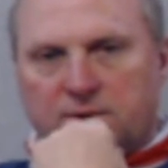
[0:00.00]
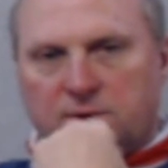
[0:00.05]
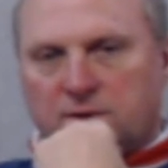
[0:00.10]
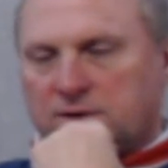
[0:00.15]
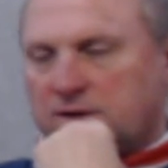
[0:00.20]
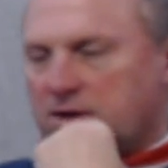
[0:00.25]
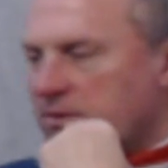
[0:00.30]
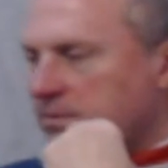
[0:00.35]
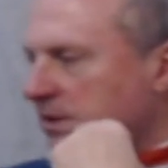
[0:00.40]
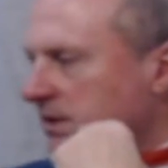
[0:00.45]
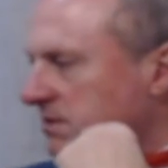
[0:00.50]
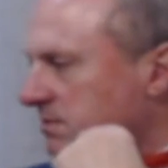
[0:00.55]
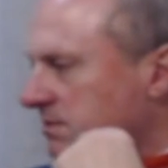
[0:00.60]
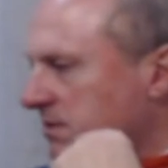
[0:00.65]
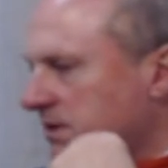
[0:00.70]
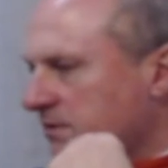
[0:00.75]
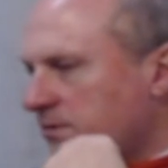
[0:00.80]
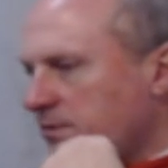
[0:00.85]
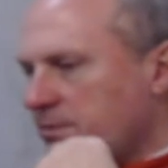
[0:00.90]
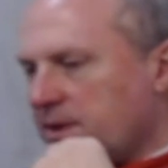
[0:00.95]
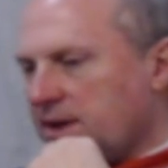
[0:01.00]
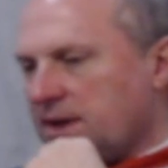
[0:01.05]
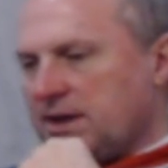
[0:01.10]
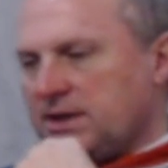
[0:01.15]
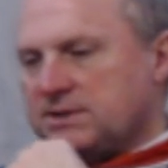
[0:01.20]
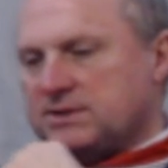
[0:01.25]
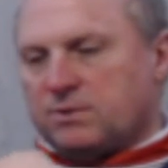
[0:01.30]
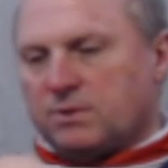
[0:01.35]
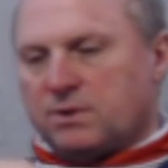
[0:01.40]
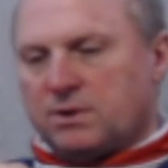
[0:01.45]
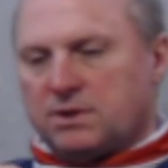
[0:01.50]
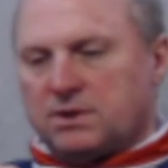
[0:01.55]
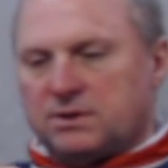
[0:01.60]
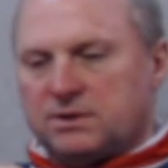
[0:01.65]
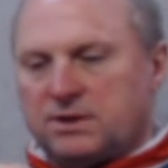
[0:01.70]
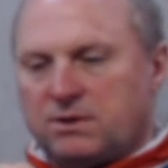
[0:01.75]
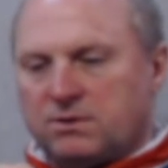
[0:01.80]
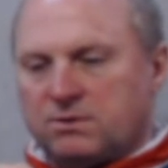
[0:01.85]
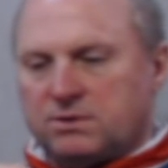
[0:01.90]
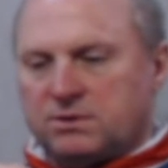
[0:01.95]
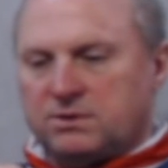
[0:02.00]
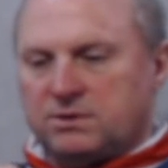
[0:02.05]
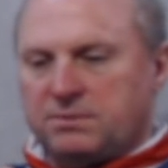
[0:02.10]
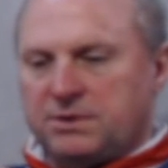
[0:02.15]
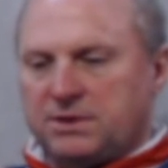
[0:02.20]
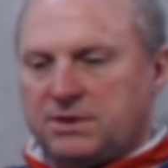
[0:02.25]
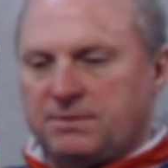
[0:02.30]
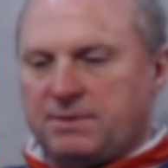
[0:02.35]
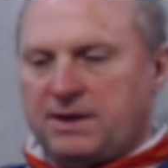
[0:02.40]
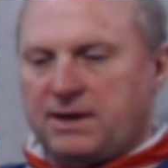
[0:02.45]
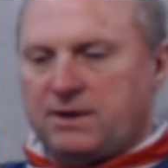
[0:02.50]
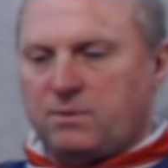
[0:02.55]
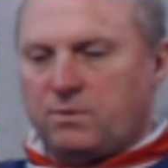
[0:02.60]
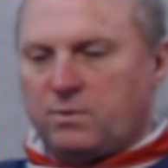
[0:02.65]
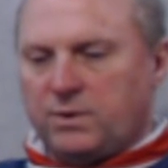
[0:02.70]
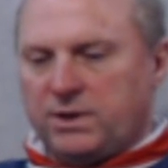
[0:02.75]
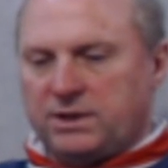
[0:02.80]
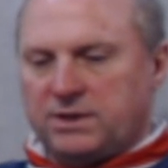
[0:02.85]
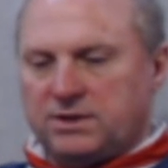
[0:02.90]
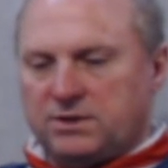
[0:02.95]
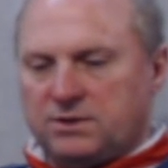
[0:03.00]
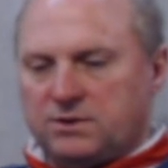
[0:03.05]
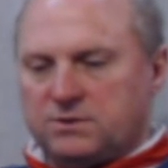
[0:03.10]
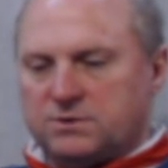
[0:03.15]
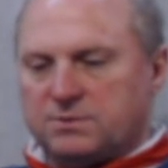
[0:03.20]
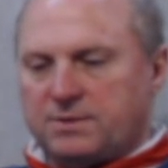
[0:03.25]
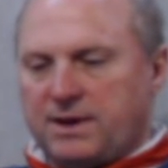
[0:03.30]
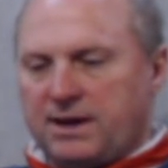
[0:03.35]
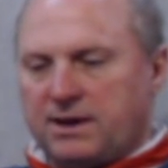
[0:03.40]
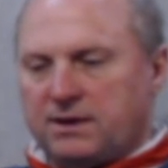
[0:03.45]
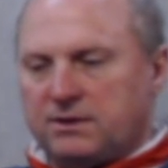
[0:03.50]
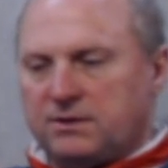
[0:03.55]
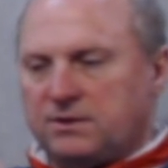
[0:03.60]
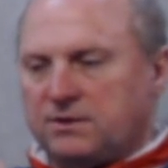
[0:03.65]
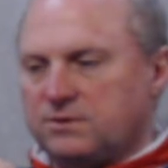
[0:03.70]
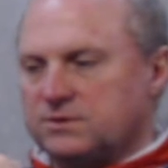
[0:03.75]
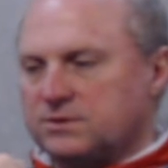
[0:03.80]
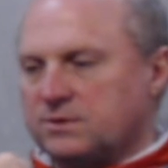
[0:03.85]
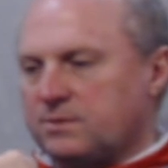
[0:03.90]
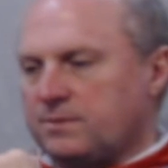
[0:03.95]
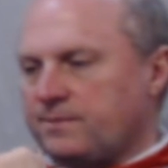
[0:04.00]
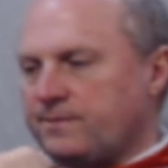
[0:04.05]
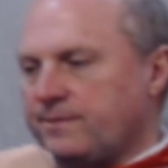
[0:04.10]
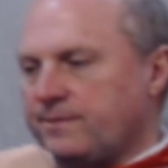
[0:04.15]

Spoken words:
We're going to talk about some different baits. We're going to talk a little bit about when to use them, how to use them,